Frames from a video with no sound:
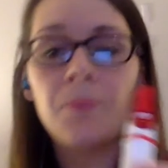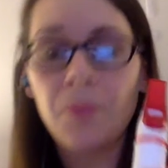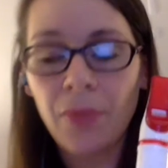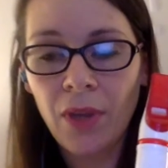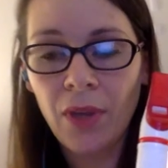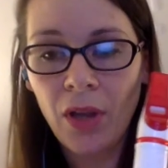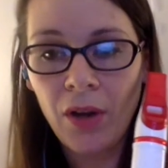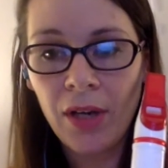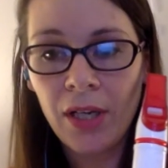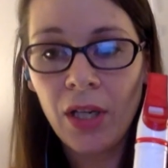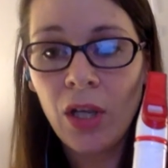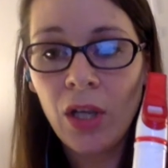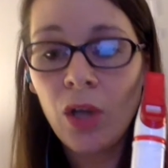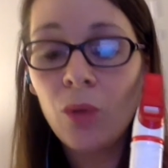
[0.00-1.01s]
All right,
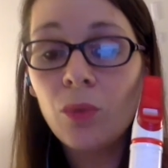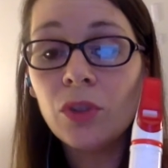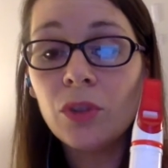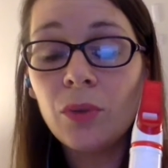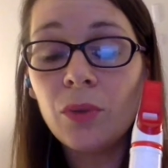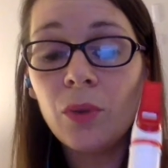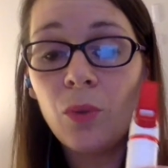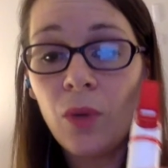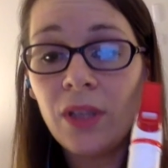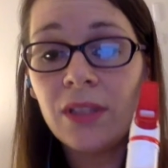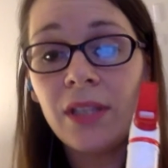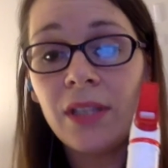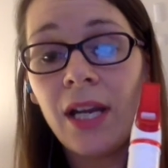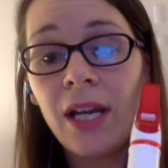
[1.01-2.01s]
we'll do it one
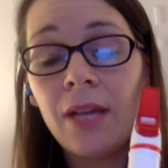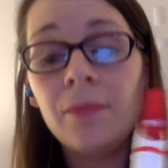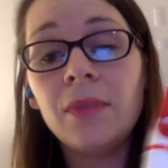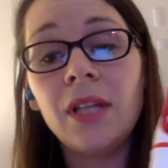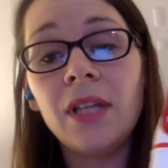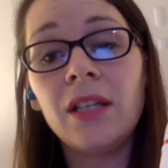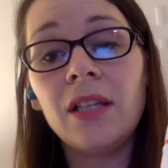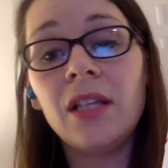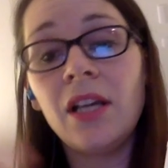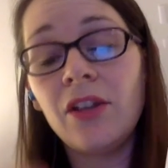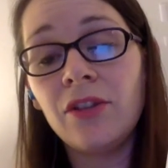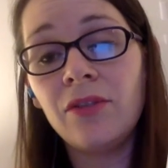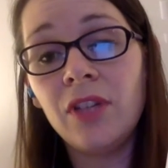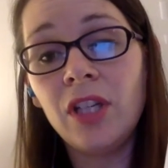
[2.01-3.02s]
time like the other
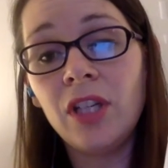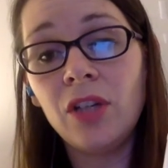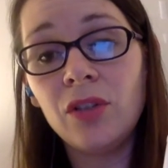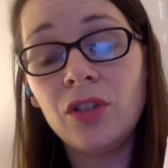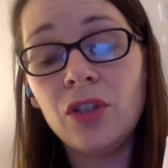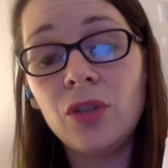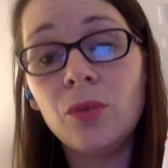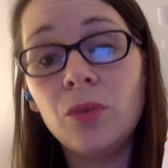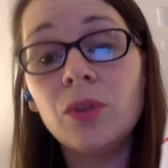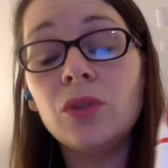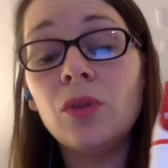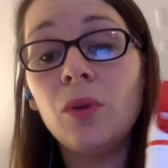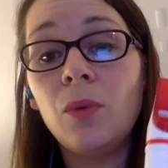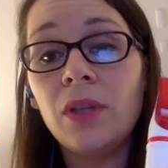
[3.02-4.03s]
videos do. We'll do
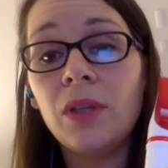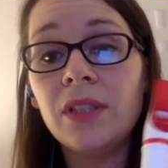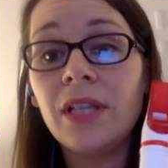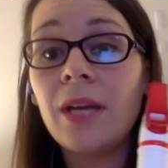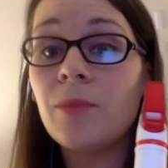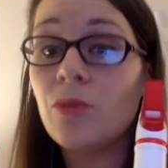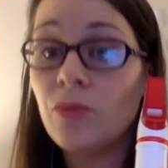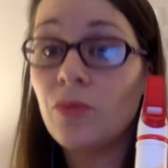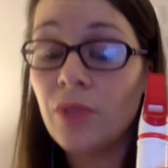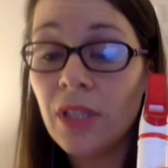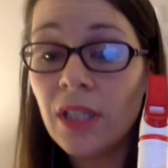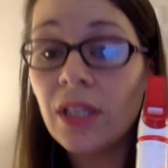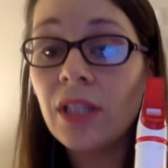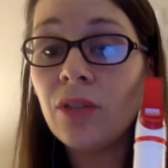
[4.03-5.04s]
it one time
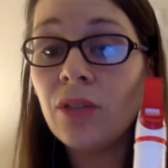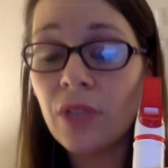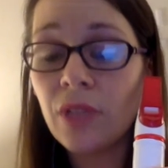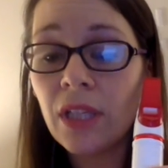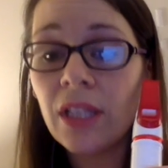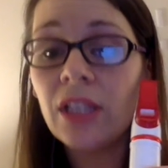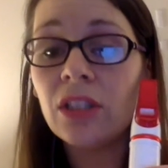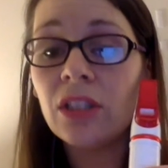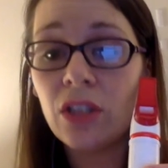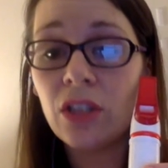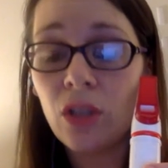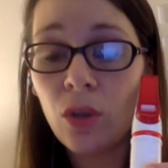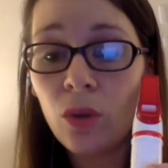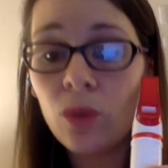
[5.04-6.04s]
really, really
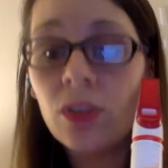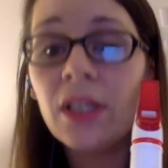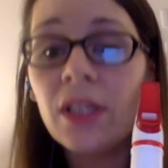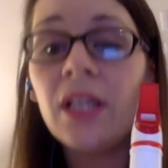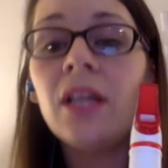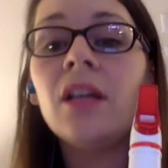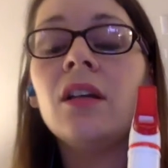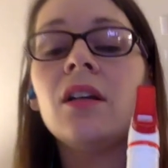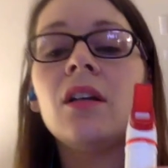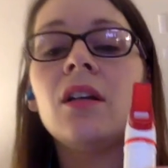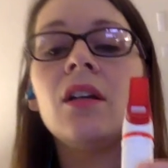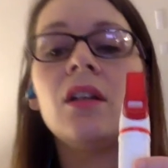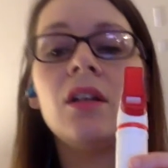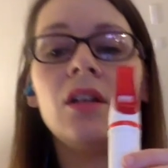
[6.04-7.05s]
slowly.
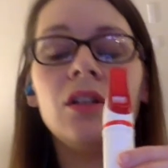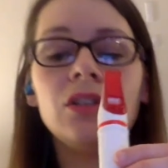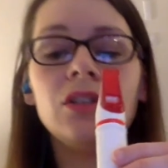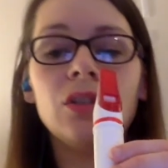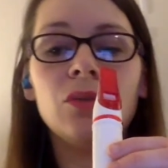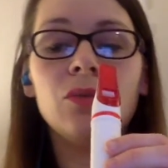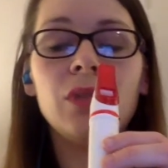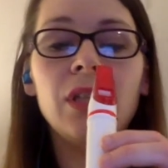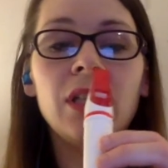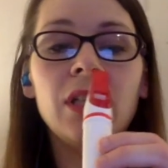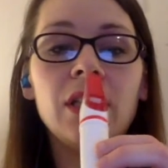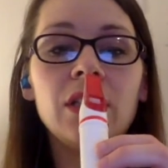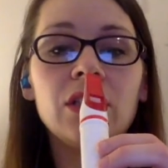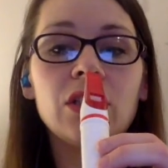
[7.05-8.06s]
So really
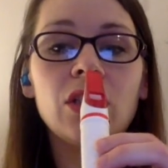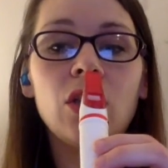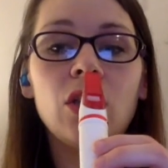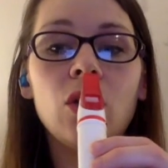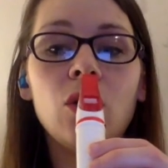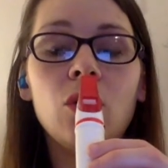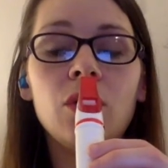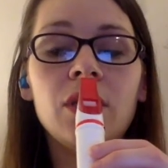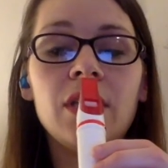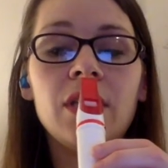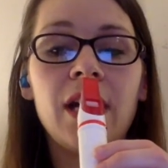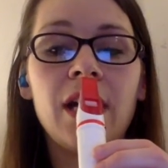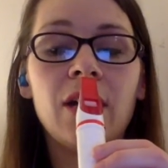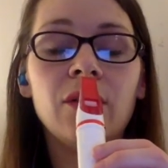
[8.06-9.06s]
slowed
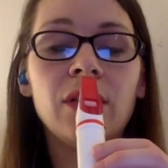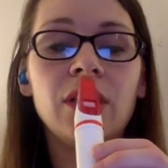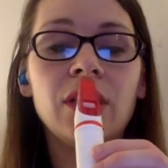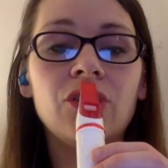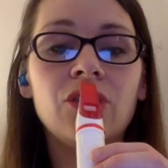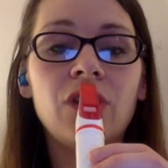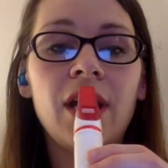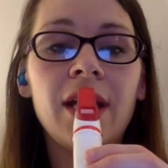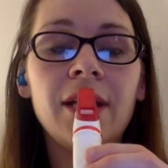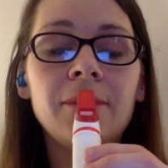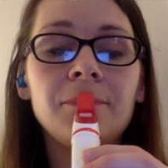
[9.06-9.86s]
down. Let's try it.